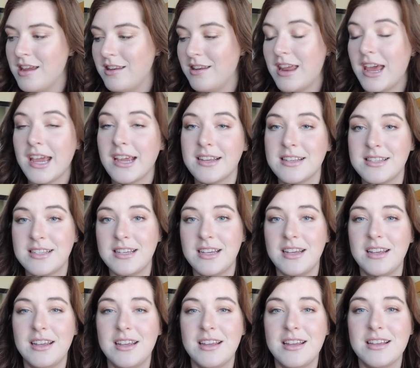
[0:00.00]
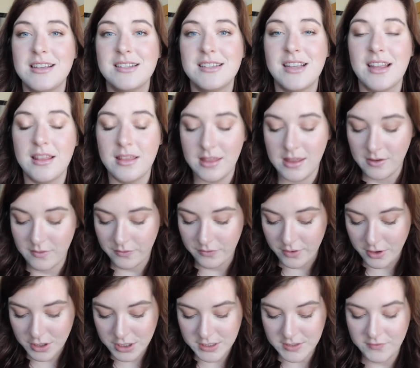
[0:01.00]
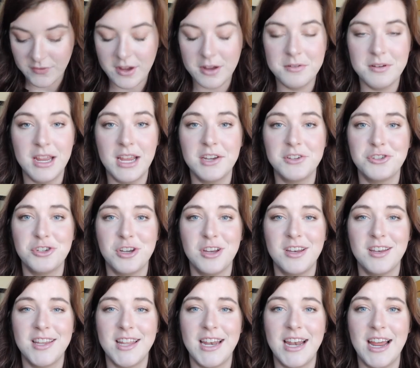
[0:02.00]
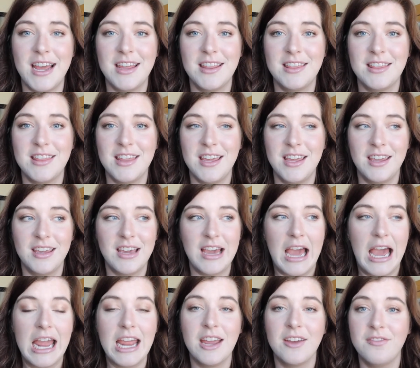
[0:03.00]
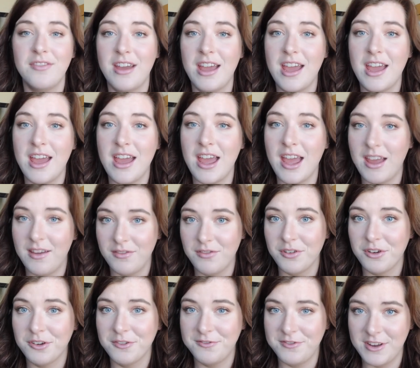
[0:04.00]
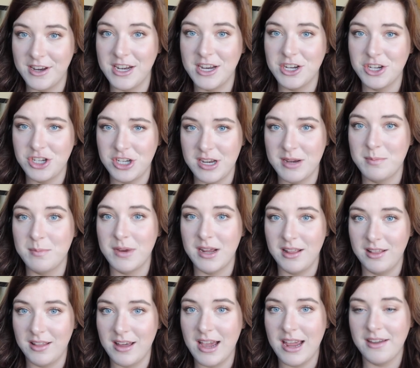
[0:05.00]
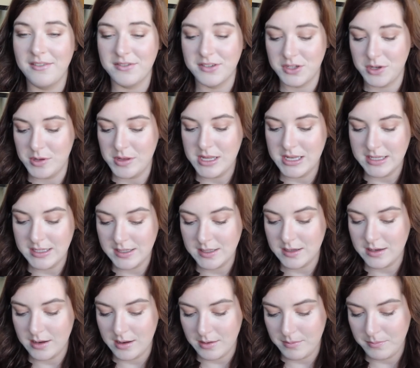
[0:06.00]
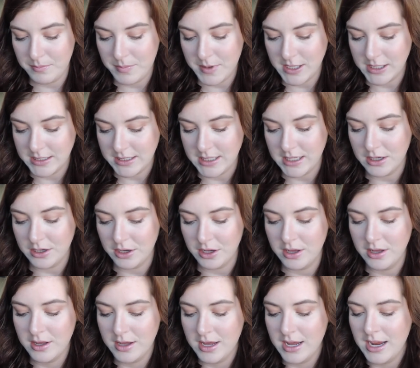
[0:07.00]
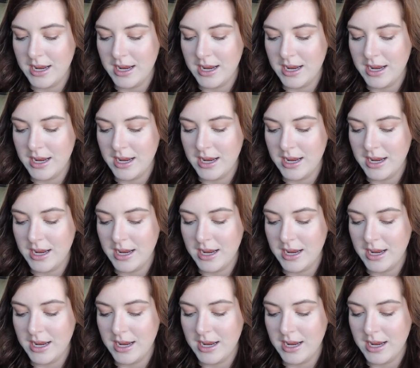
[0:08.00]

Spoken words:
Next is the first foundation that I think I have ever finished in my life. So this is a big deal.